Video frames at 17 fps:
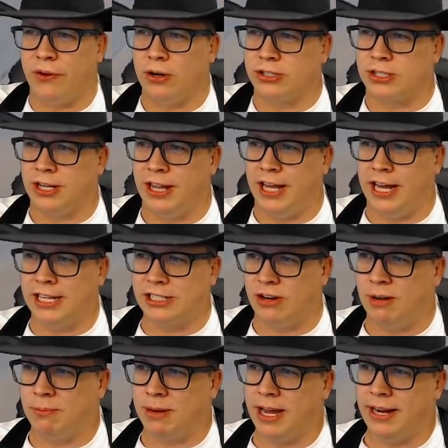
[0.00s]
version of that,
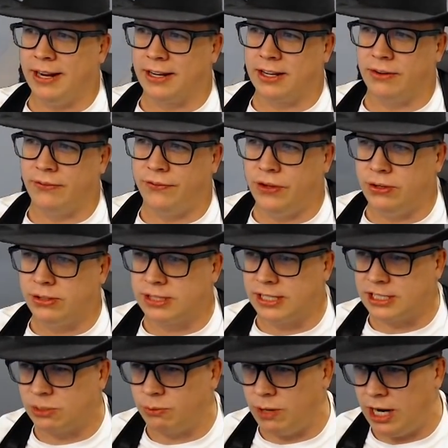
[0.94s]
so I'm kind of confused
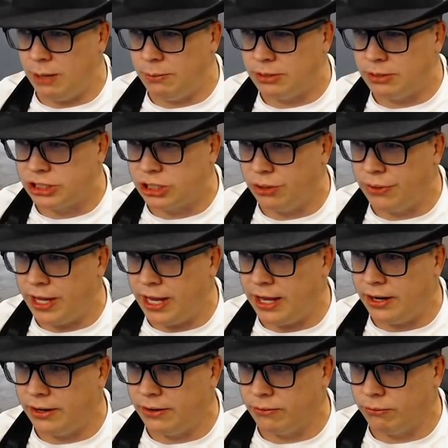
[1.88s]
as to why show
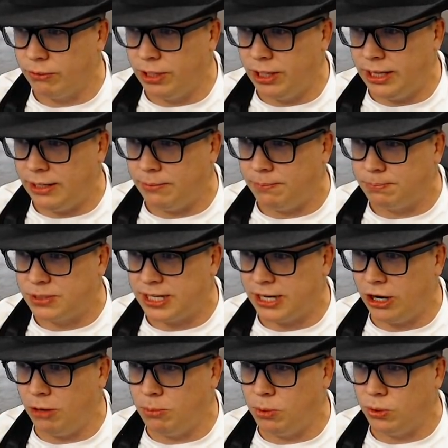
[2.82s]
that. Really
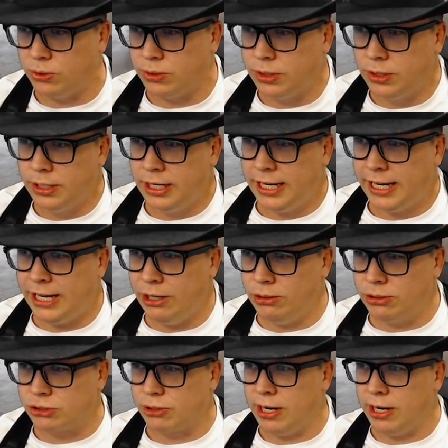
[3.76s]
terrible heel